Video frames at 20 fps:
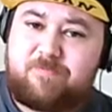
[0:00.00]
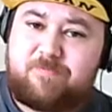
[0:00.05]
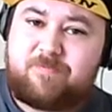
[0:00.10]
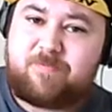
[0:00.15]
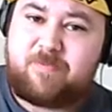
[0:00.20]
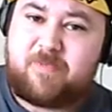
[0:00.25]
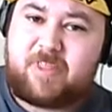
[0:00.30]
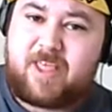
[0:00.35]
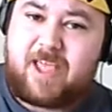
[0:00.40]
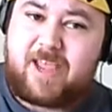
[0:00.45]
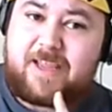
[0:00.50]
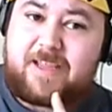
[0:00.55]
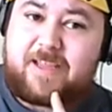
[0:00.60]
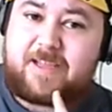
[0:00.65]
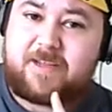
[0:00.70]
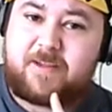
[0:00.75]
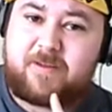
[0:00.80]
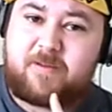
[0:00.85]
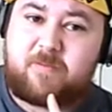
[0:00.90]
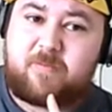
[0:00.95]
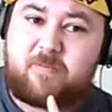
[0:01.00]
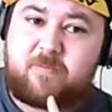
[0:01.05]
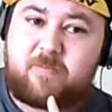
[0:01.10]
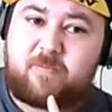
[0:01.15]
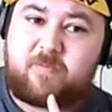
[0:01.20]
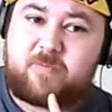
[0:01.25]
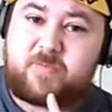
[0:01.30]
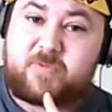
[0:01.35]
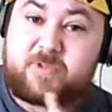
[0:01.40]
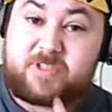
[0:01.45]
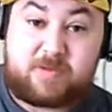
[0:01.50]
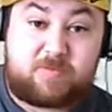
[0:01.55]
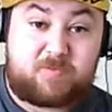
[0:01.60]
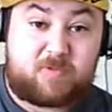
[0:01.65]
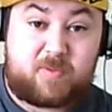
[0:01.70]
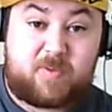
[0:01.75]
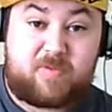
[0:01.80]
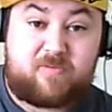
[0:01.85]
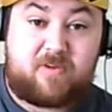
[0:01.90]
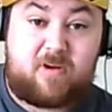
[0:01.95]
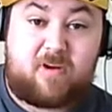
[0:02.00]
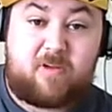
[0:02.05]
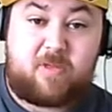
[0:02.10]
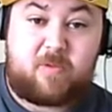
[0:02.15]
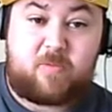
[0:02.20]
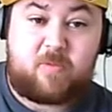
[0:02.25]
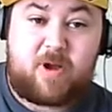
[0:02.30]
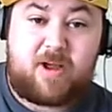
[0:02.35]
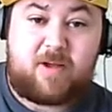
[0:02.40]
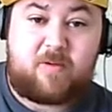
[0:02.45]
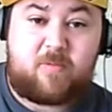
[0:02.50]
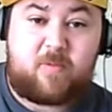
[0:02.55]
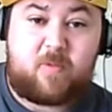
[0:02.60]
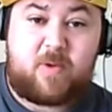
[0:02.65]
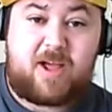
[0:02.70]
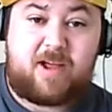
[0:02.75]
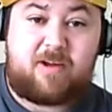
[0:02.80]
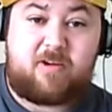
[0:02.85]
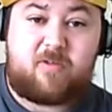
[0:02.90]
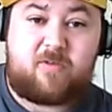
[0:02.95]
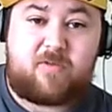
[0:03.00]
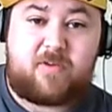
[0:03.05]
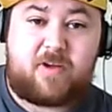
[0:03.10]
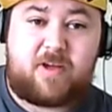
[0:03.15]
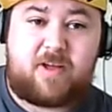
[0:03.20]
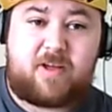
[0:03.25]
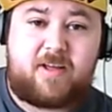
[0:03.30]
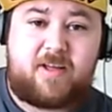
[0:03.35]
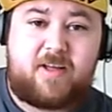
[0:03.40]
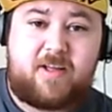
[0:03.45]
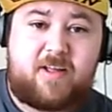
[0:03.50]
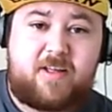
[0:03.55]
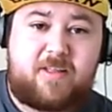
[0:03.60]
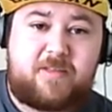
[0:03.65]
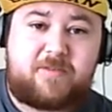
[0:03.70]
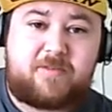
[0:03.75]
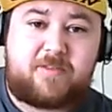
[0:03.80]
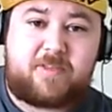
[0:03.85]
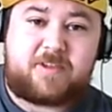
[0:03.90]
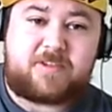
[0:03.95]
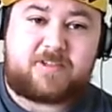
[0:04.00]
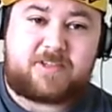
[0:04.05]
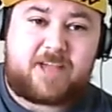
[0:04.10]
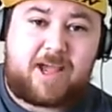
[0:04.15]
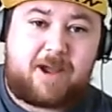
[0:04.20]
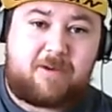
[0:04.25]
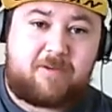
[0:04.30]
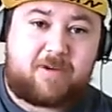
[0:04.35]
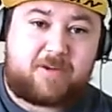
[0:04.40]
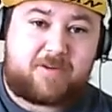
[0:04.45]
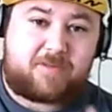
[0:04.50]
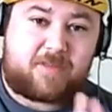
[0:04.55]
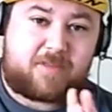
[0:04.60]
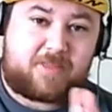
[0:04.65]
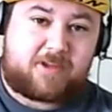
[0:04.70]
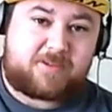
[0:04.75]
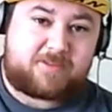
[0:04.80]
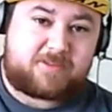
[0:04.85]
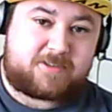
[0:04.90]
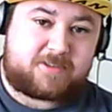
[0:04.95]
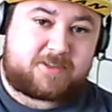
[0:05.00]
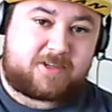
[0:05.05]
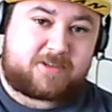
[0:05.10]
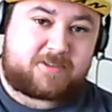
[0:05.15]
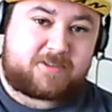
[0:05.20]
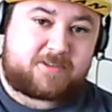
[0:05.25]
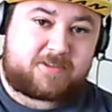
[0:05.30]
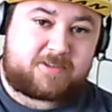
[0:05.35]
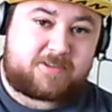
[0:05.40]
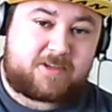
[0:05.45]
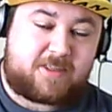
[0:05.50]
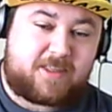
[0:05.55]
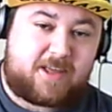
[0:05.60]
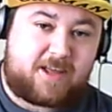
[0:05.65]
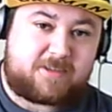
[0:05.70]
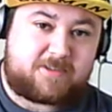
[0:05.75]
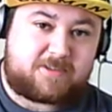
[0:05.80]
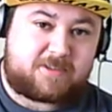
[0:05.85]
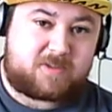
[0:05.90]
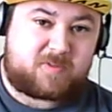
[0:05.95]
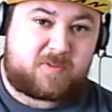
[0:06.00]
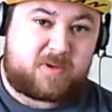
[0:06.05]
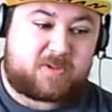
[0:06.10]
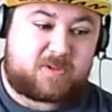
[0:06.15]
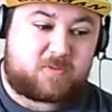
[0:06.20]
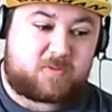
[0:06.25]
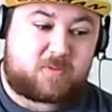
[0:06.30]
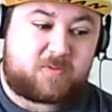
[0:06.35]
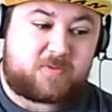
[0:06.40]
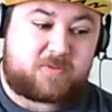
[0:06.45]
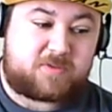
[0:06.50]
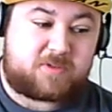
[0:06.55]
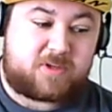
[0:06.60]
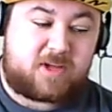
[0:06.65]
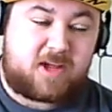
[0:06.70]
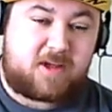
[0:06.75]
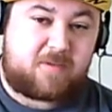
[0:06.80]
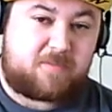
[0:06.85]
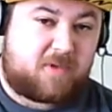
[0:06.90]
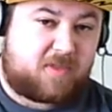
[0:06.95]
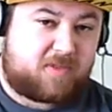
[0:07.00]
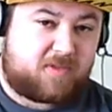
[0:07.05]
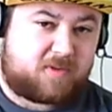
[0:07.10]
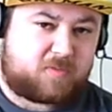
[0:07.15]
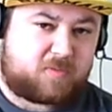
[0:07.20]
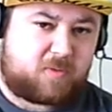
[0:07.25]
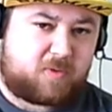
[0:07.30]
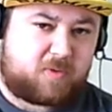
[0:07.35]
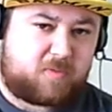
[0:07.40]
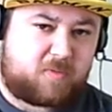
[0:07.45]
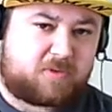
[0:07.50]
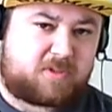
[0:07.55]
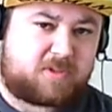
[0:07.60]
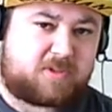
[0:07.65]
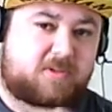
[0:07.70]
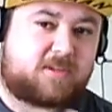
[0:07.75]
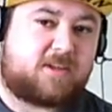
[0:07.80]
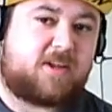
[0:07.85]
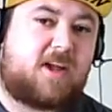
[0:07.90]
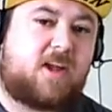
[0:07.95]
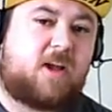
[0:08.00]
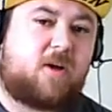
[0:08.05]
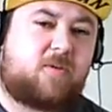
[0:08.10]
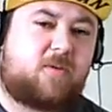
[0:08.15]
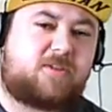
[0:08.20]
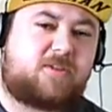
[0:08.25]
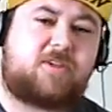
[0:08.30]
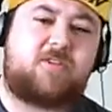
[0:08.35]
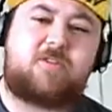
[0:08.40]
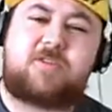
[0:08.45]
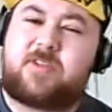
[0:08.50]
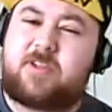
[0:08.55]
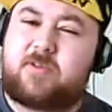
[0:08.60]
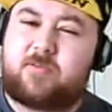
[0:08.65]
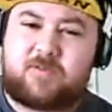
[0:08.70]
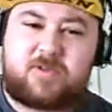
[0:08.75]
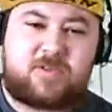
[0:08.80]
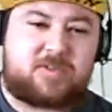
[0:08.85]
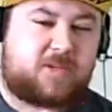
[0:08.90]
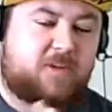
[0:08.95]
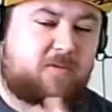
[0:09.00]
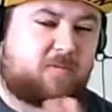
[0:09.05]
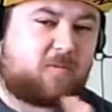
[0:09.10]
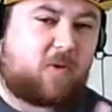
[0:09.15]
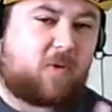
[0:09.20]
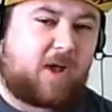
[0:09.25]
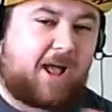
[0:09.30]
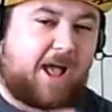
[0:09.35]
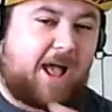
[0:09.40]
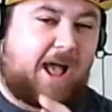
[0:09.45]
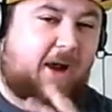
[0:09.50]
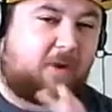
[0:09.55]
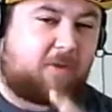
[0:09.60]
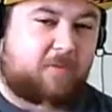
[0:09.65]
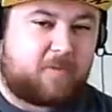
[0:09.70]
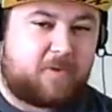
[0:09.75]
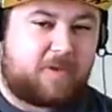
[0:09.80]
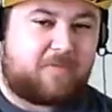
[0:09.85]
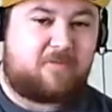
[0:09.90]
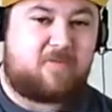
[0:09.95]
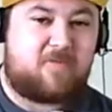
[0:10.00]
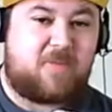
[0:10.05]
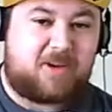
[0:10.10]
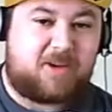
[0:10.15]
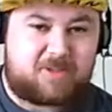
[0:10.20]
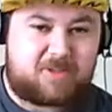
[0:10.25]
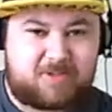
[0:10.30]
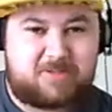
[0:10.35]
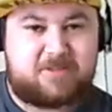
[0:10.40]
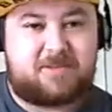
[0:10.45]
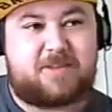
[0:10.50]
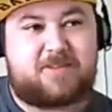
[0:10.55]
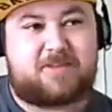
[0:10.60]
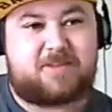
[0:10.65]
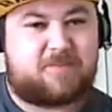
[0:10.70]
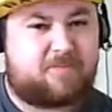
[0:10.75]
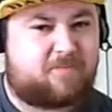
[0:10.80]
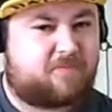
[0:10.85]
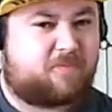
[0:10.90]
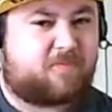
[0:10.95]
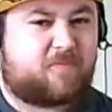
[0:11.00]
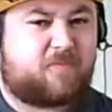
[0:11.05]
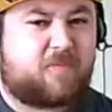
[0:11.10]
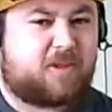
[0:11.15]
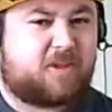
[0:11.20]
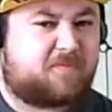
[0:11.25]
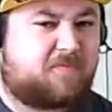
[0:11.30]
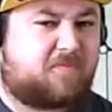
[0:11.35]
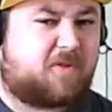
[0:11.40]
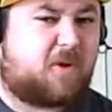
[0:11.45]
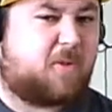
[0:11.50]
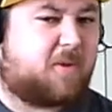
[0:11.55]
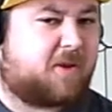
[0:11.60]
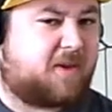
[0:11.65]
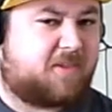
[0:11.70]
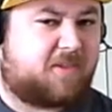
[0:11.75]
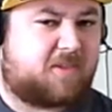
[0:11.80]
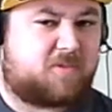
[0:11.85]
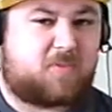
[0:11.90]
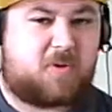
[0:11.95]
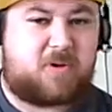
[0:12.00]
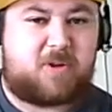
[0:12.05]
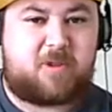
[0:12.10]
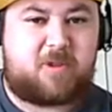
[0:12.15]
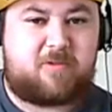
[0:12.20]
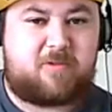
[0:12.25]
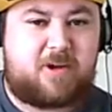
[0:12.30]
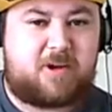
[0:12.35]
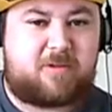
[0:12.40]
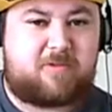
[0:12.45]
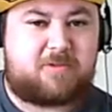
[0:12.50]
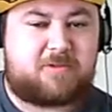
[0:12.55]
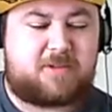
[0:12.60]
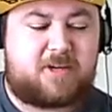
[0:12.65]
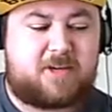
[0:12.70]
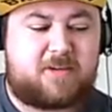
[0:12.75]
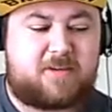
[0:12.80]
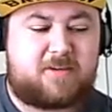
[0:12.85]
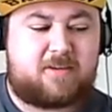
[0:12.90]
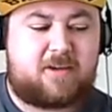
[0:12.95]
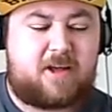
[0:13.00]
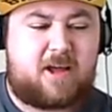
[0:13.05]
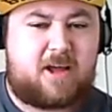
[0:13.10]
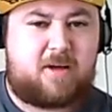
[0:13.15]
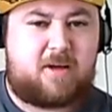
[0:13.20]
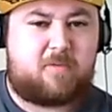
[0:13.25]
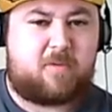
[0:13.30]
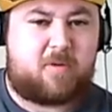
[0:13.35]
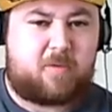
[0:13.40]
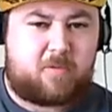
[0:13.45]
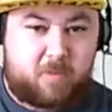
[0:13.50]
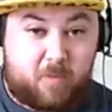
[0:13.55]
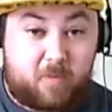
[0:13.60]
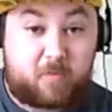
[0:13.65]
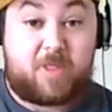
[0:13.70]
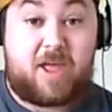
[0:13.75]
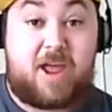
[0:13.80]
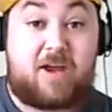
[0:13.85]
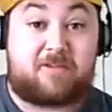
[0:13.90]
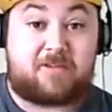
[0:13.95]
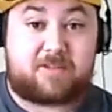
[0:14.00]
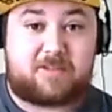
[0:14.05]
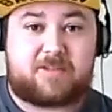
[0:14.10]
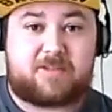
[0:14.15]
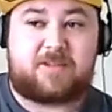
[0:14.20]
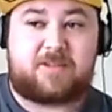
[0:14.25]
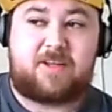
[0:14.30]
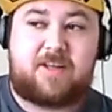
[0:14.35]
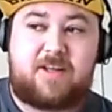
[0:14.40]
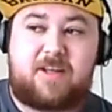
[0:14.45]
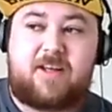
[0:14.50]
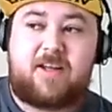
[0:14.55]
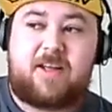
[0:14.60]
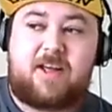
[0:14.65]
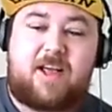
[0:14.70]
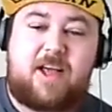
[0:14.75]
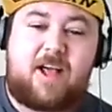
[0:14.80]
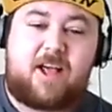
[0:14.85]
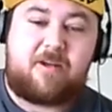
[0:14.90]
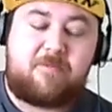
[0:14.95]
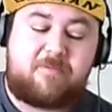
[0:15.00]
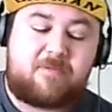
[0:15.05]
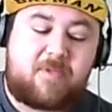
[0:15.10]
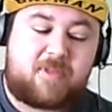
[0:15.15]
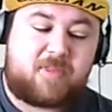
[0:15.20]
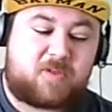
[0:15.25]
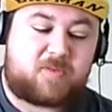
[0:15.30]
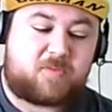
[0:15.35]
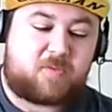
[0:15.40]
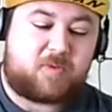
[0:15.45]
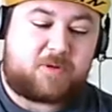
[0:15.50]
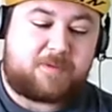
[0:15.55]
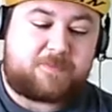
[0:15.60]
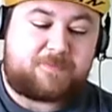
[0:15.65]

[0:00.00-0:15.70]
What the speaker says: they seem to be rather aware of the scouring of the Thousand Suns at the hands of the Space Wolves at this point, which is interesting to see how information is flowing at this point in the Great Crusade, or the Heresy at this point.